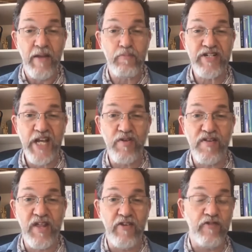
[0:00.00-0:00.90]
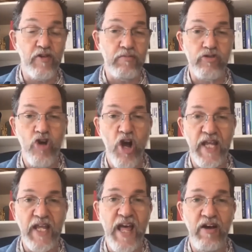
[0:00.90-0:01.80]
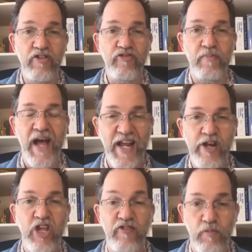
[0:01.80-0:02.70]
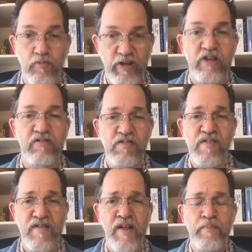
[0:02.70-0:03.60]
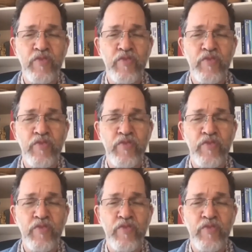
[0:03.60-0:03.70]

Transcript: They protect your skin from drying out, from aging, from wrinkles.